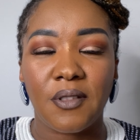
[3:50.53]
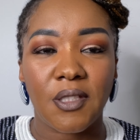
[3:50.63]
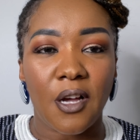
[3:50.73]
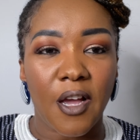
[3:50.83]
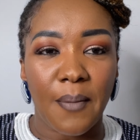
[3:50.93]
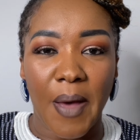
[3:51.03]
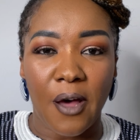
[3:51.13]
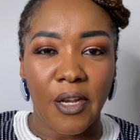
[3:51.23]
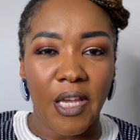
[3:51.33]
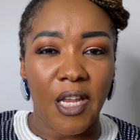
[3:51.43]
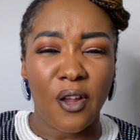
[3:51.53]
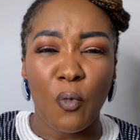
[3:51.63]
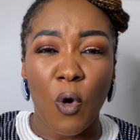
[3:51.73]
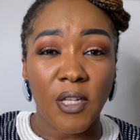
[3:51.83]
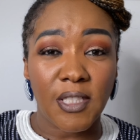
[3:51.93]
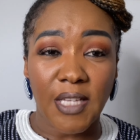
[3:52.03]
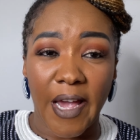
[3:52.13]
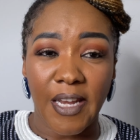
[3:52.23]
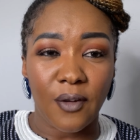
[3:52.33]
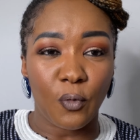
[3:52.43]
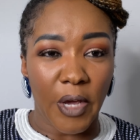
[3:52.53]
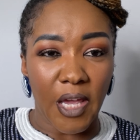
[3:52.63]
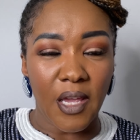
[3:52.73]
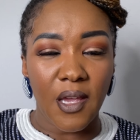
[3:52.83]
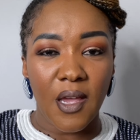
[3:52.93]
talk about it in a one-sided way,